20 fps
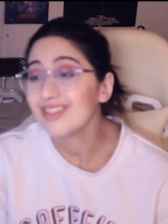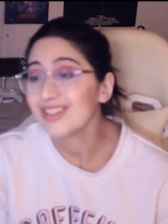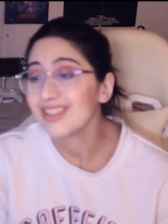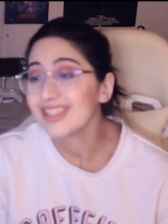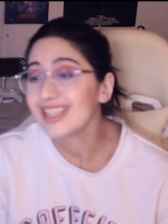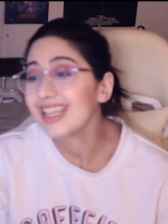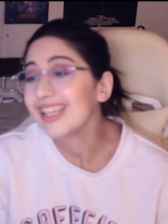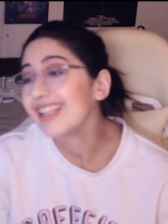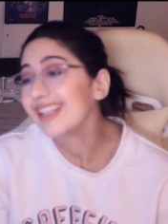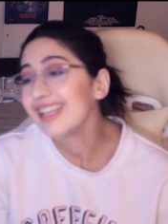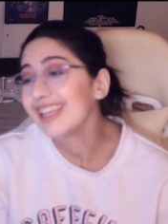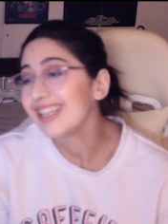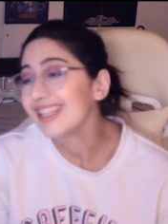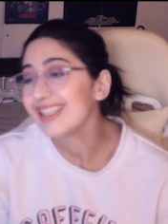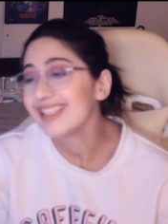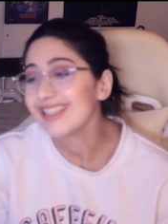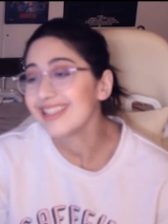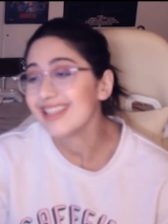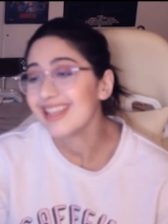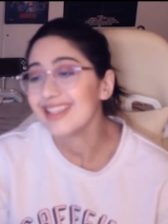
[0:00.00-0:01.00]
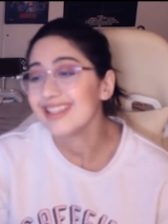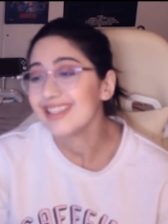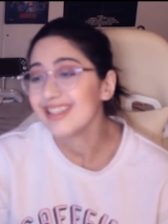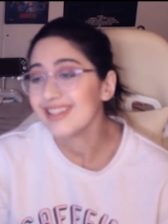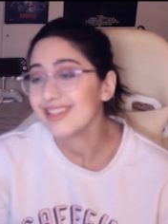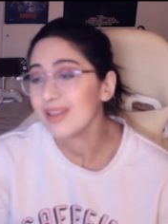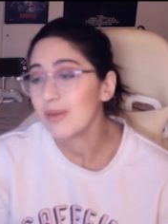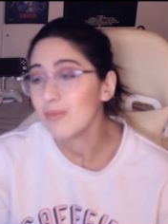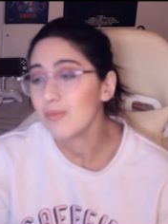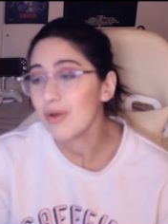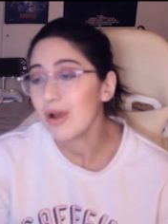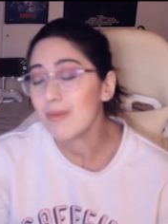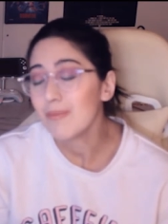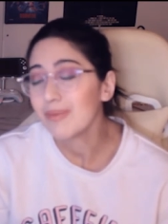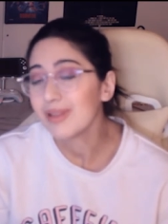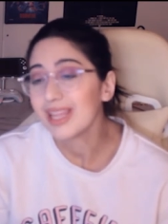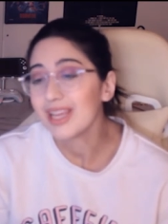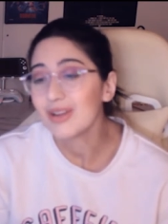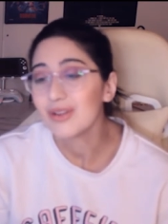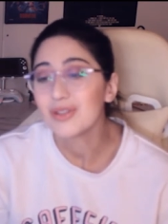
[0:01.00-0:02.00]
just titillated the senses and brought
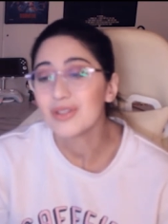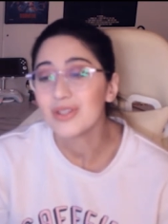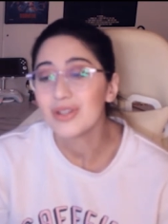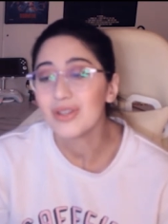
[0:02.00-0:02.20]
players